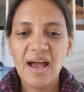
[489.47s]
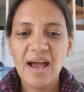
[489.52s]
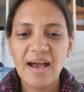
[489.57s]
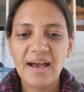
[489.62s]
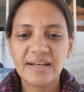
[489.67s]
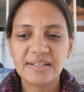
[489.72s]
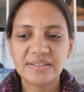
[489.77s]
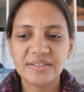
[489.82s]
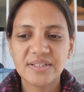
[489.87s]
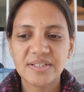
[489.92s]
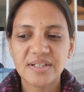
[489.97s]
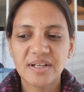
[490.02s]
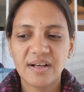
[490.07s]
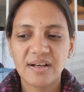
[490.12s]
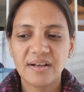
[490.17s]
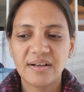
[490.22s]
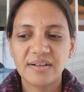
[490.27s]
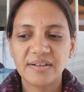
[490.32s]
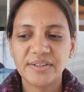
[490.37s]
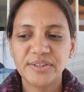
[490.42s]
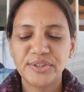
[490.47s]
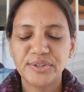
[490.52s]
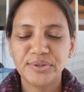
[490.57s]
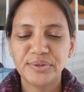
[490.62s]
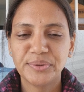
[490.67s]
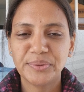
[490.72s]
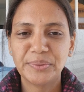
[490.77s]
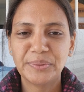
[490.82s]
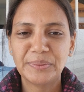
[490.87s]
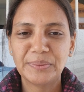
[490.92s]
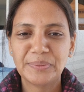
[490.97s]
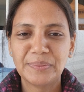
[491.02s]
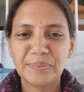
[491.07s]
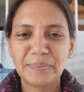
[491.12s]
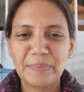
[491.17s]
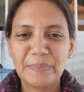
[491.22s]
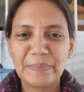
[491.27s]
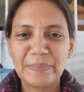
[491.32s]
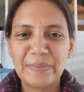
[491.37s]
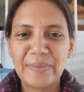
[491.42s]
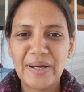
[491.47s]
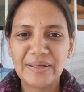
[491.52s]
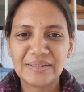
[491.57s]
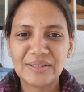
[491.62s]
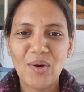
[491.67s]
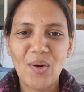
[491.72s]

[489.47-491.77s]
And a